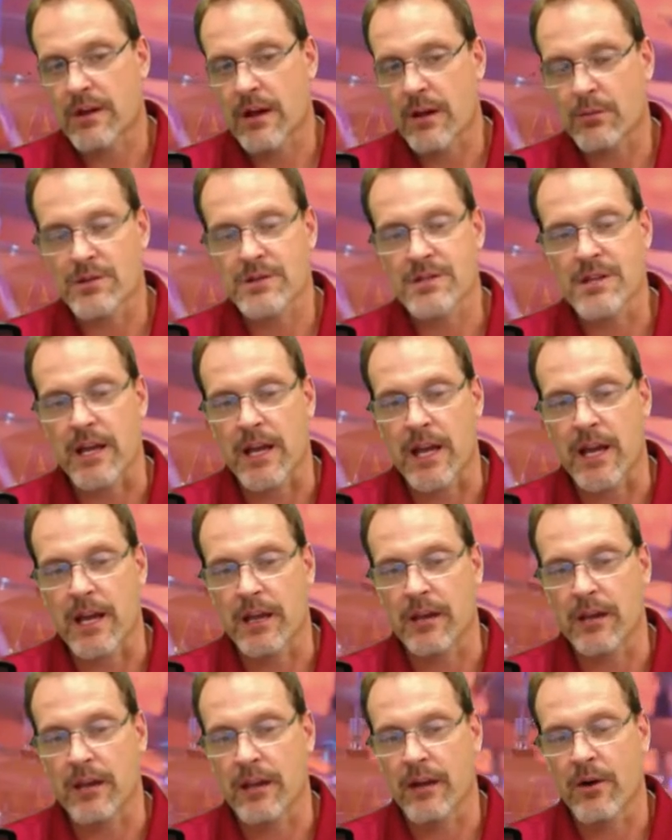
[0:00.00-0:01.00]
I will say, hey,
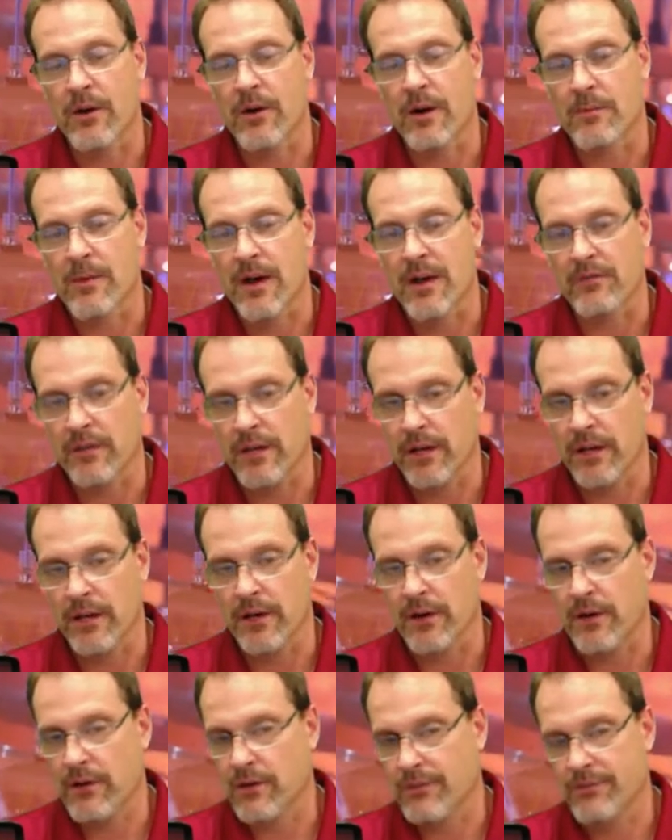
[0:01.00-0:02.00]
you know, on my
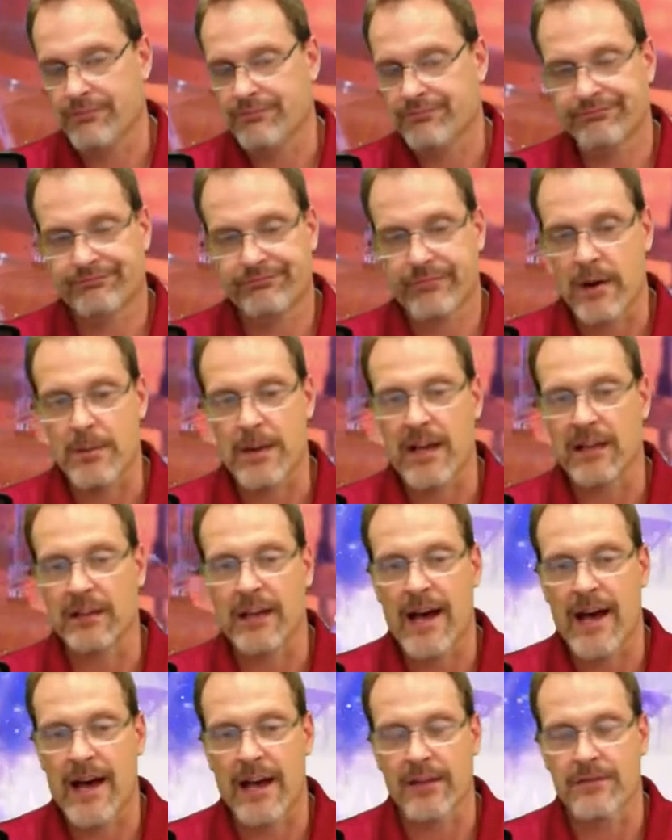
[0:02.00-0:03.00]
video, on my
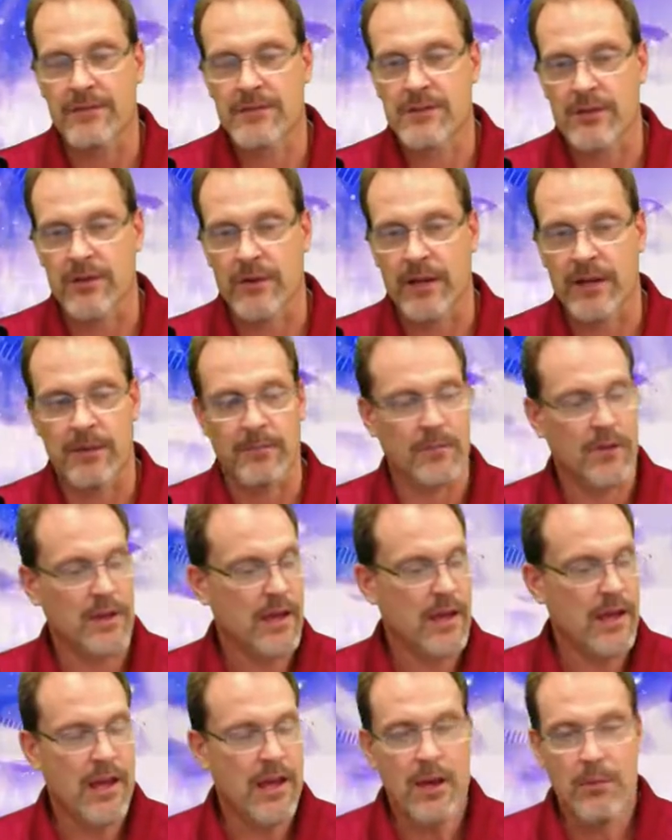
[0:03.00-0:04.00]
live stream,
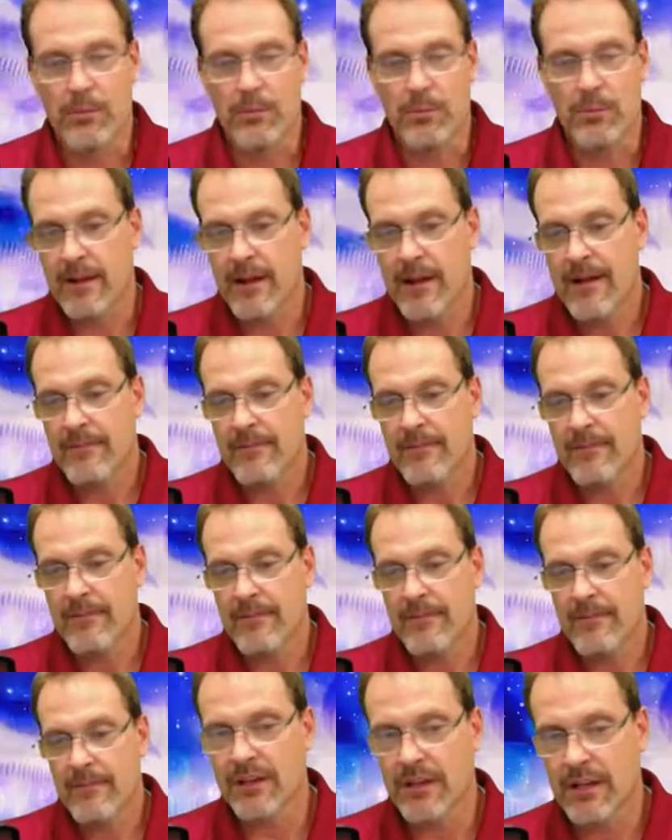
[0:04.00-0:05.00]
but
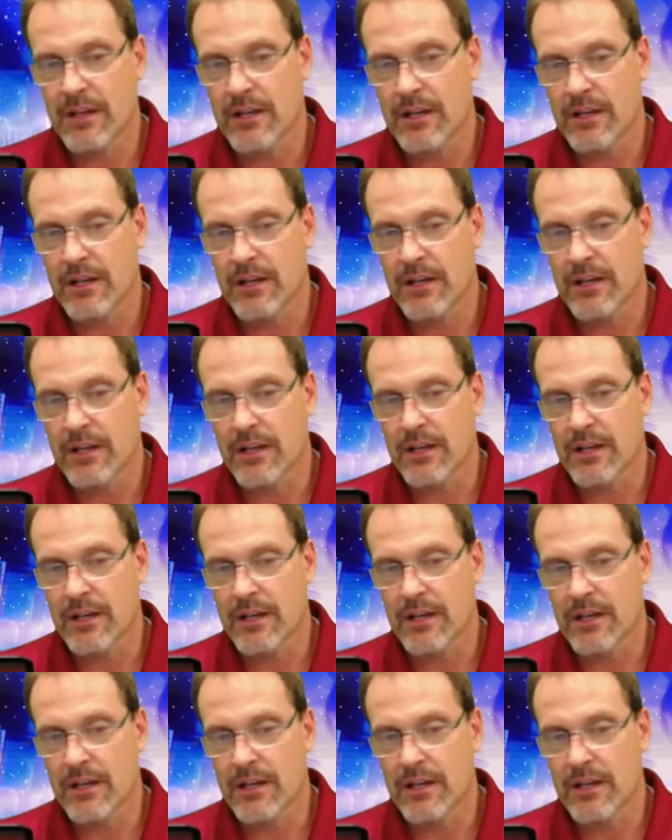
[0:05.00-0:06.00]
Shouldn't you know? Shouldn't
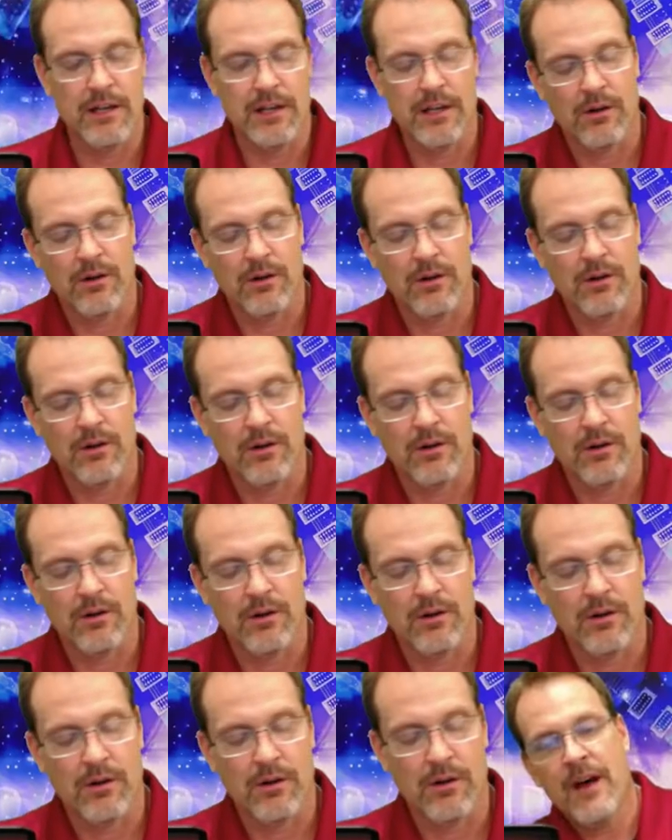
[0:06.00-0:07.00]
that be you know?
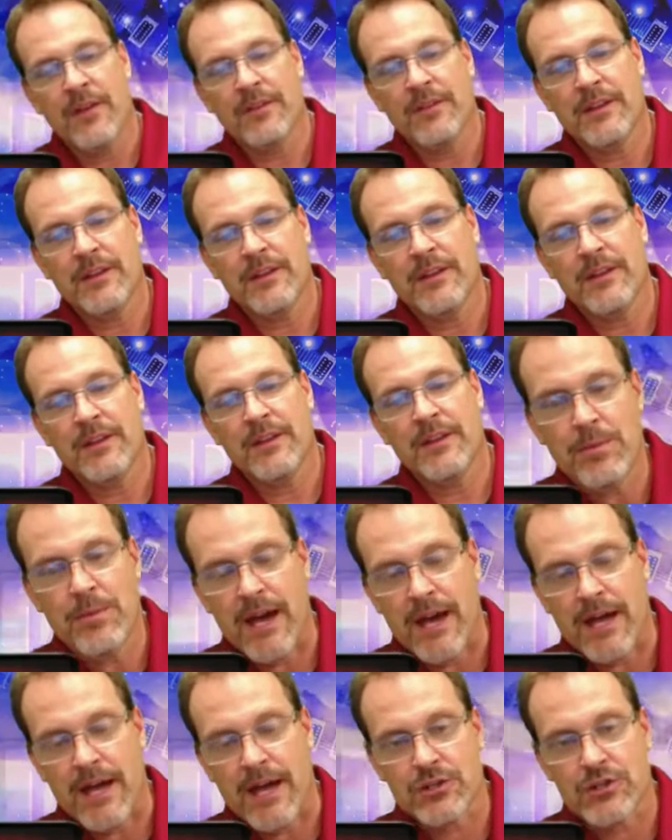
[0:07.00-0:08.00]
So on this
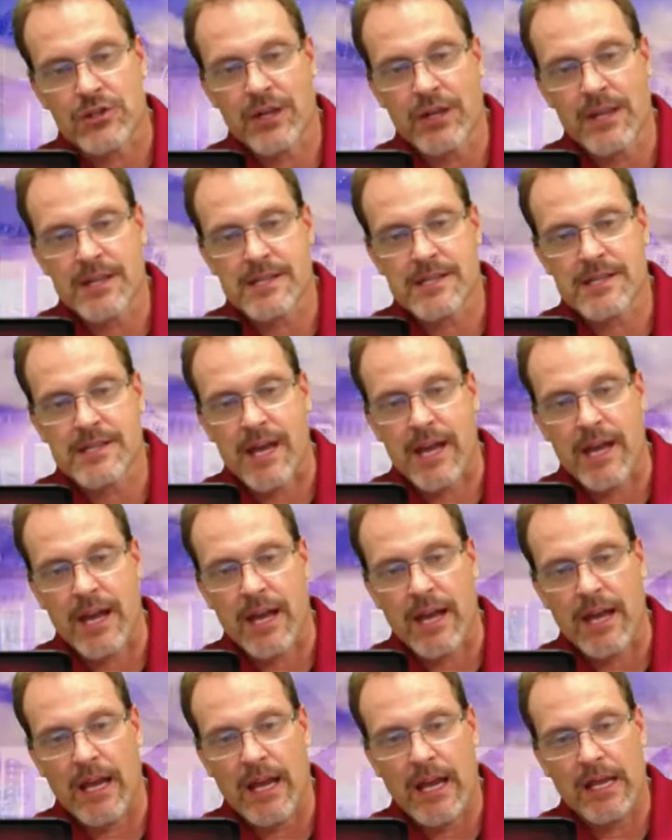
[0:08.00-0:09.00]
D-pad, shouldn't it
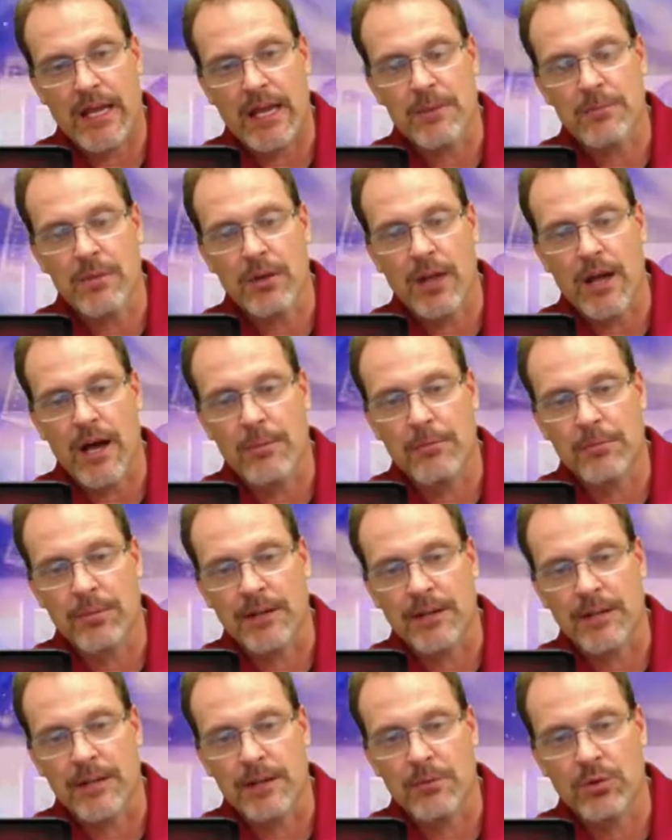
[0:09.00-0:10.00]
say gimbal up
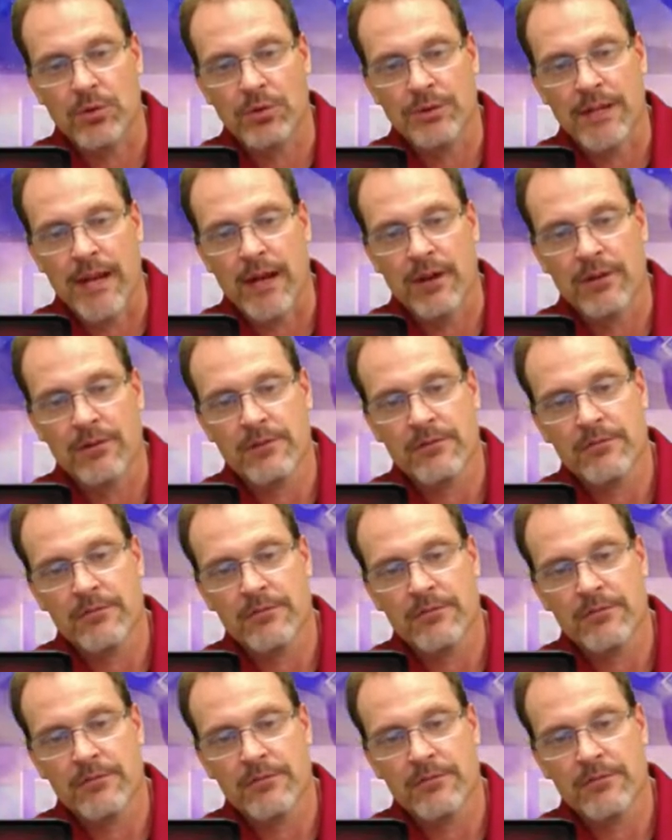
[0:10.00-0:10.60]
and gimbal down?